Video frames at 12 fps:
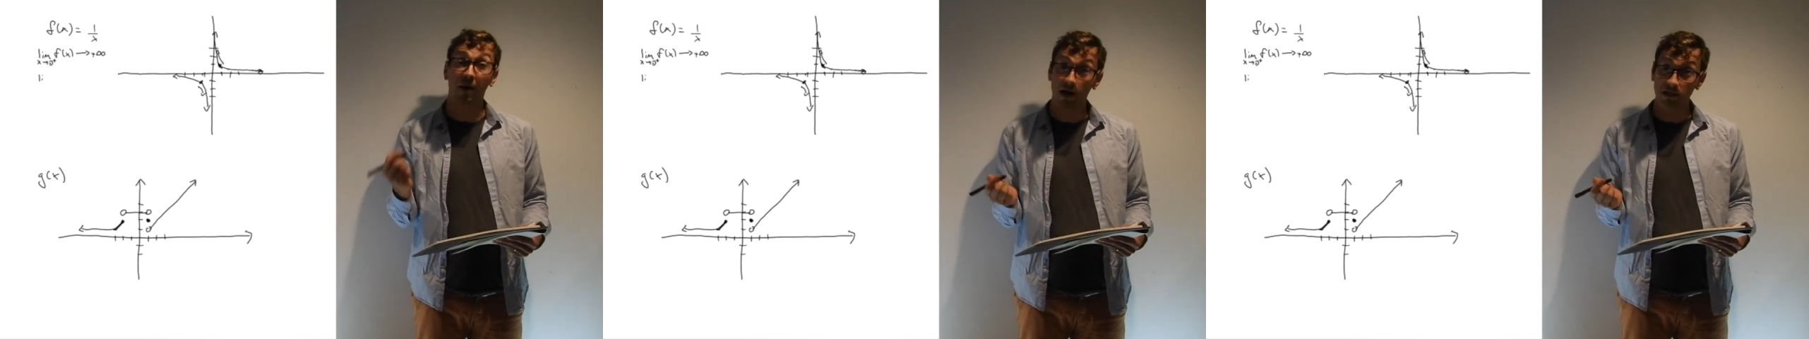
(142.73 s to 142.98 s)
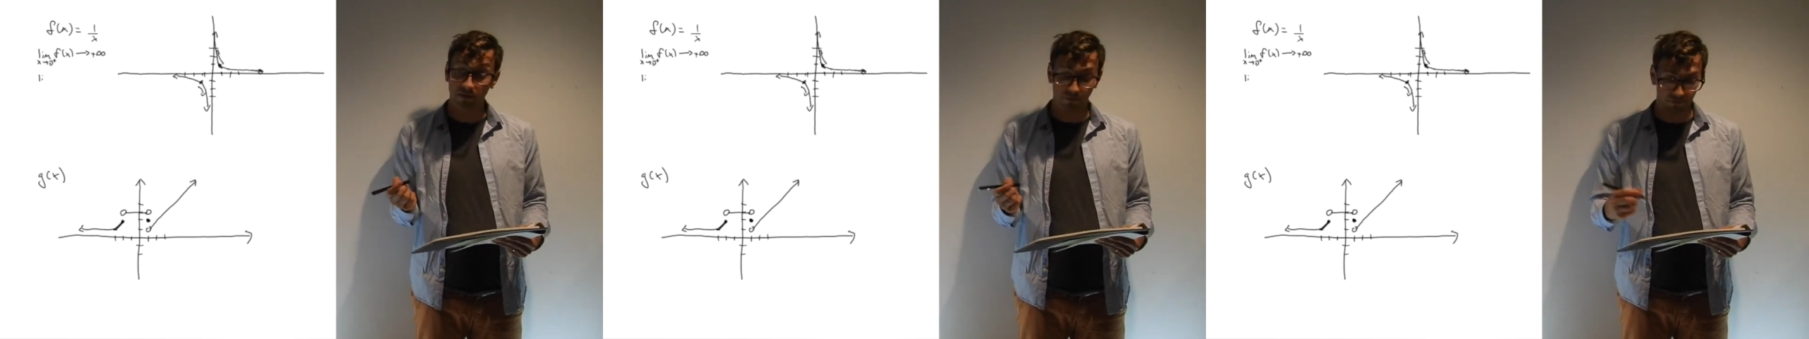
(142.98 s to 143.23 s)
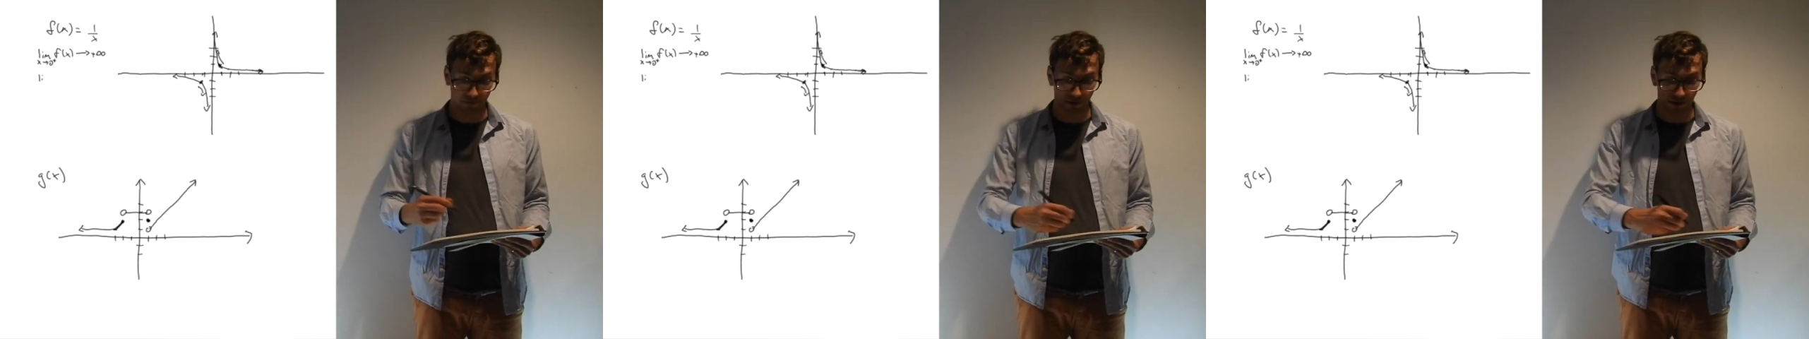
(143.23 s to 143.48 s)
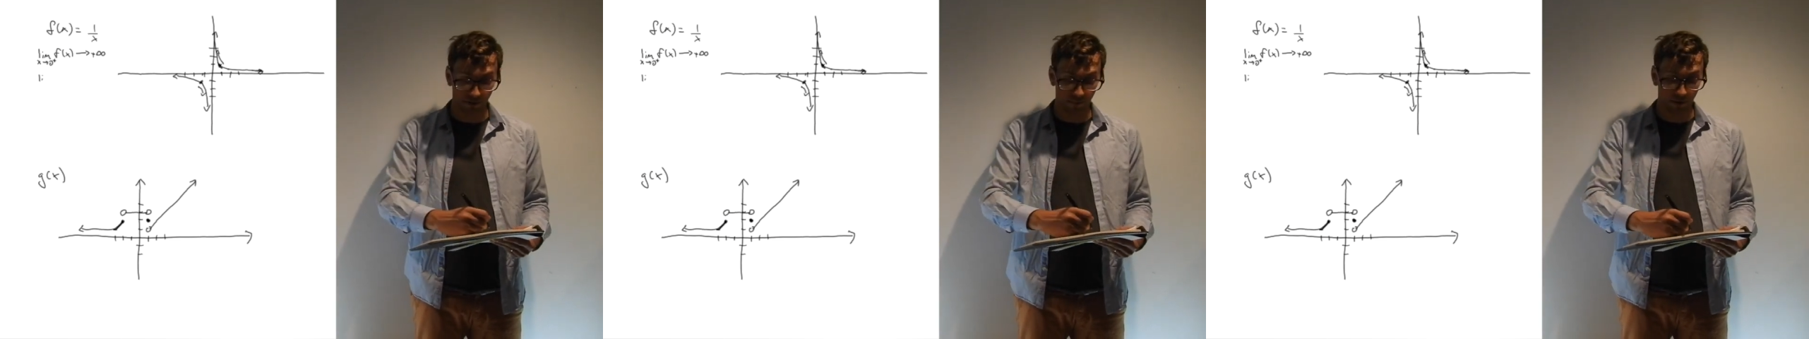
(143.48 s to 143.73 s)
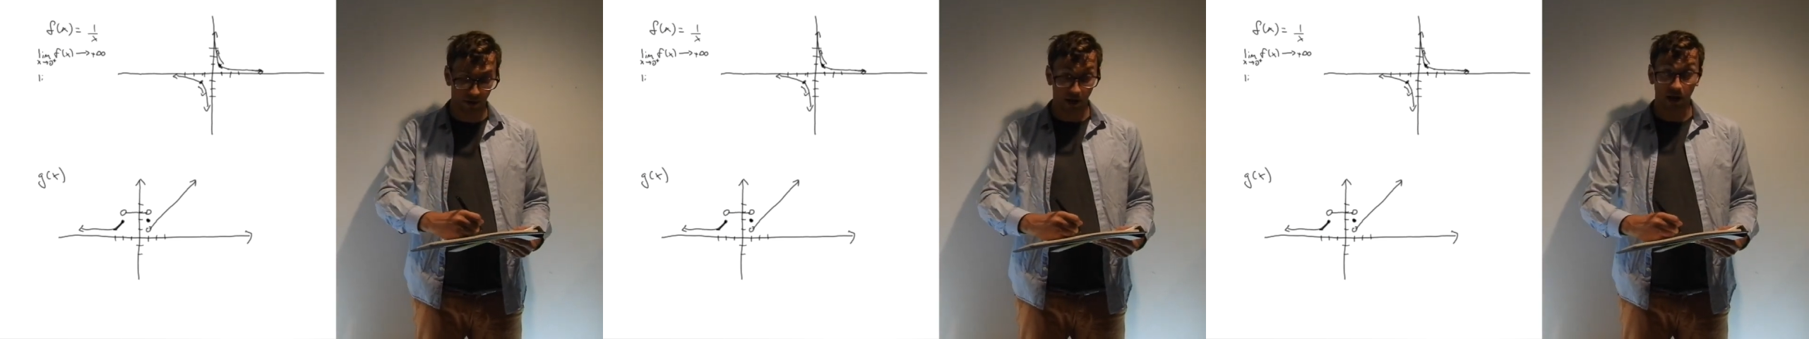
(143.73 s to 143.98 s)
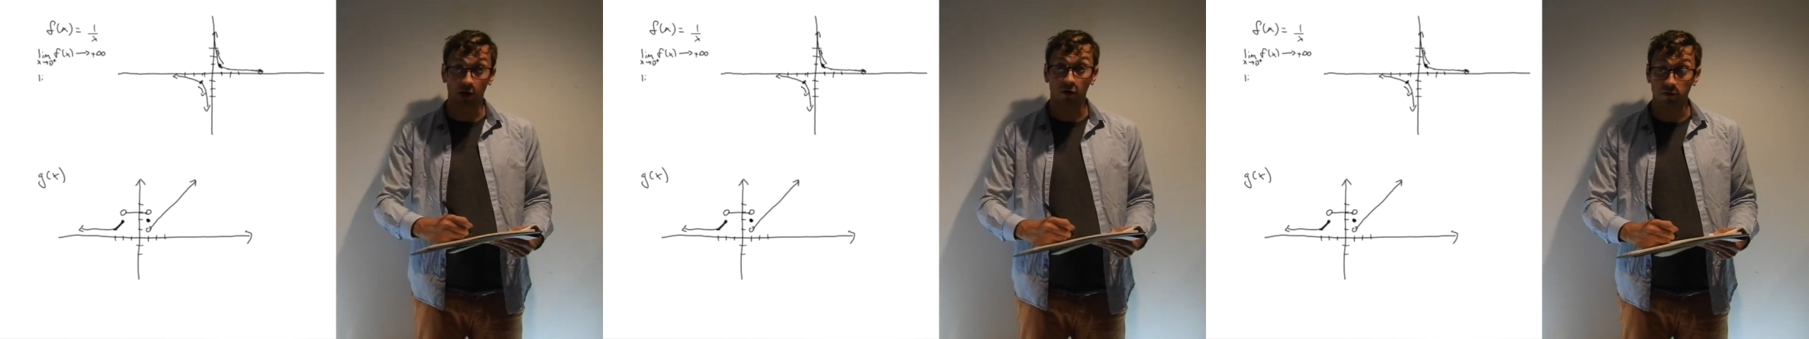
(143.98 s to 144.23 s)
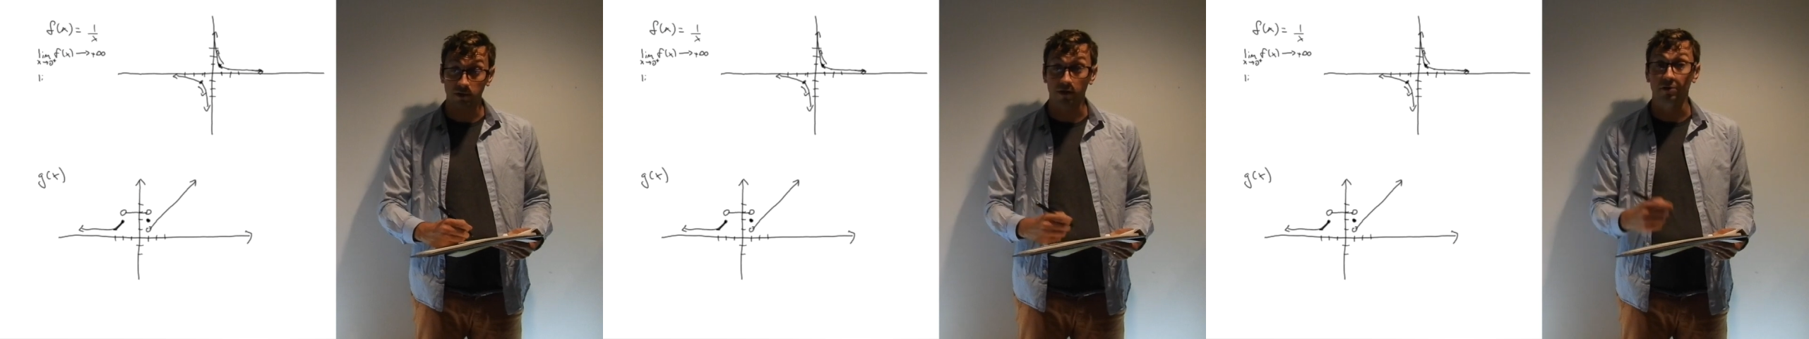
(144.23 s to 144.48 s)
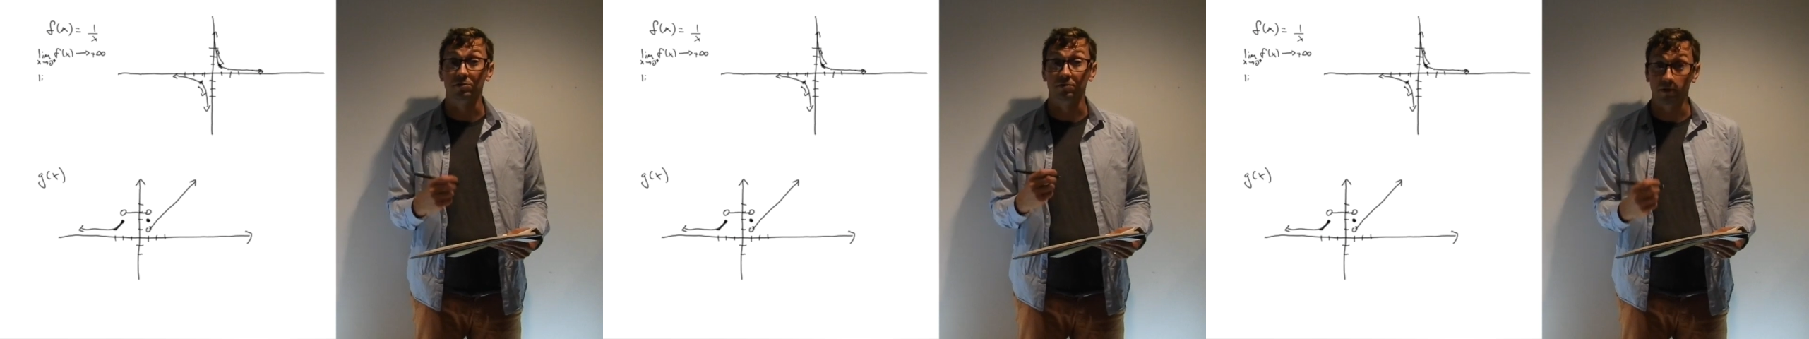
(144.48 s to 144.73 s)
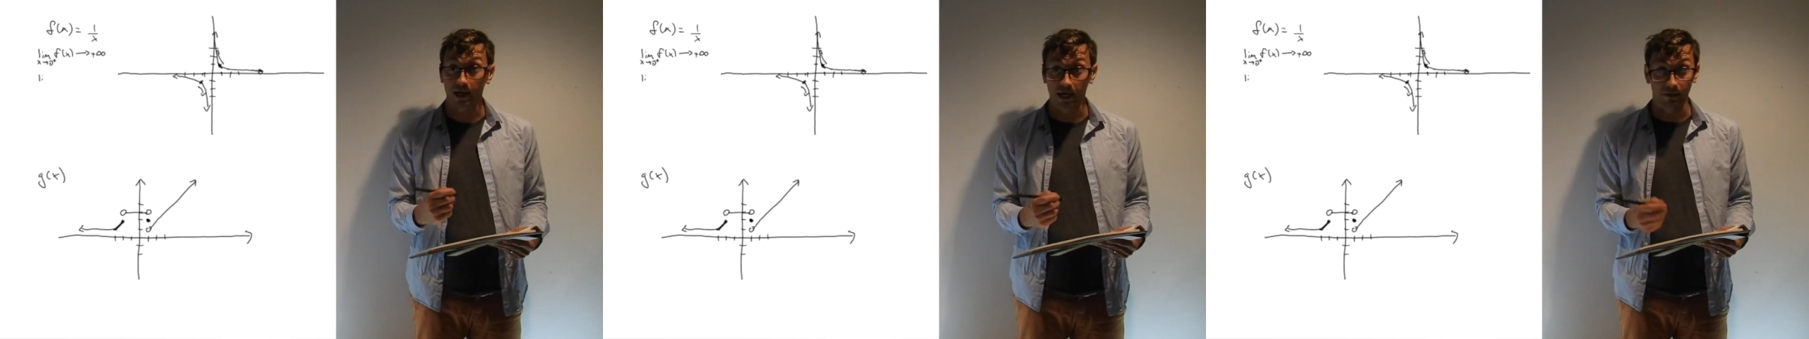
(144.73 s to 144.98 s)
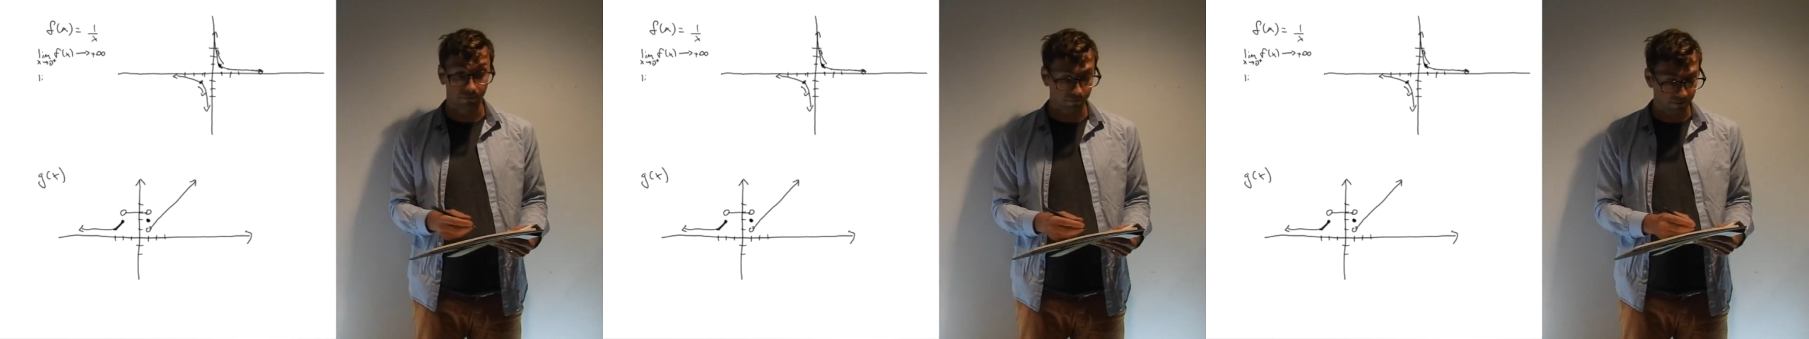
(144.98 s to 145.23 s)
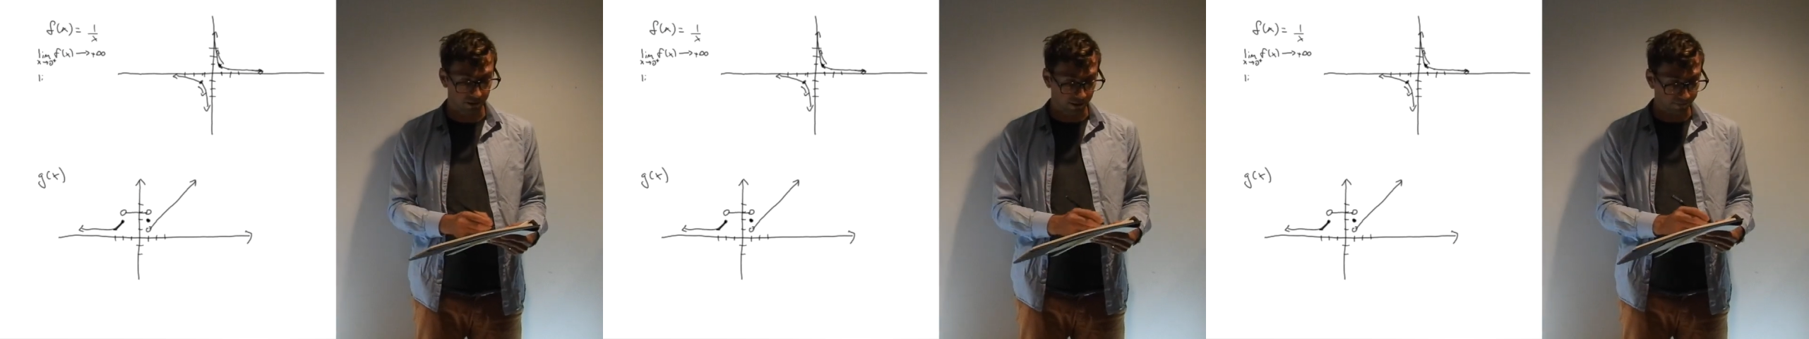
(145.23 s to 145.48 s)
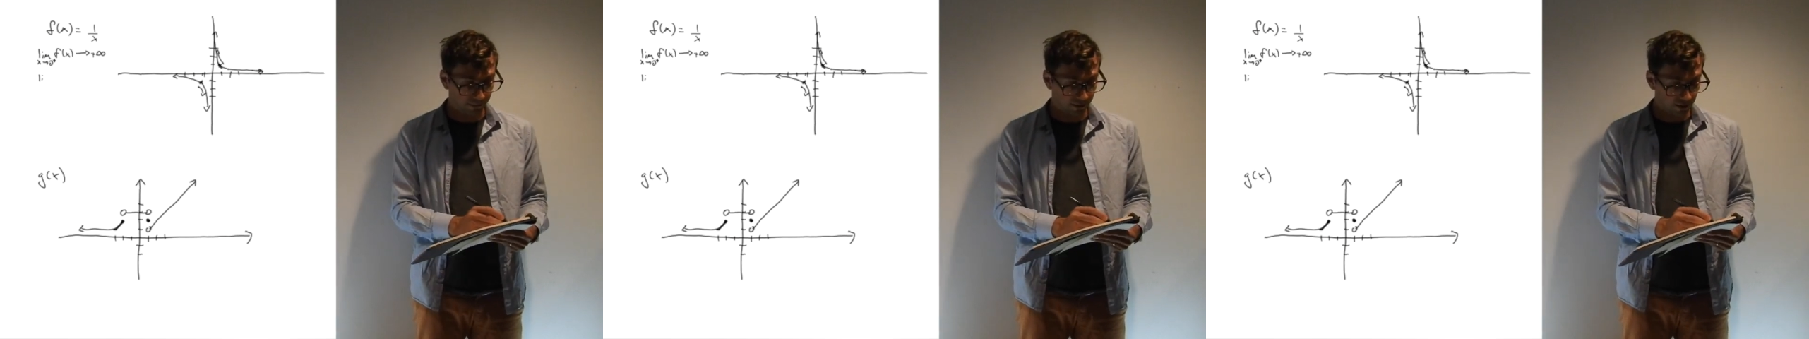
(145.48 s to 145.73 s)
positive infinity. It goes down to negative infinity.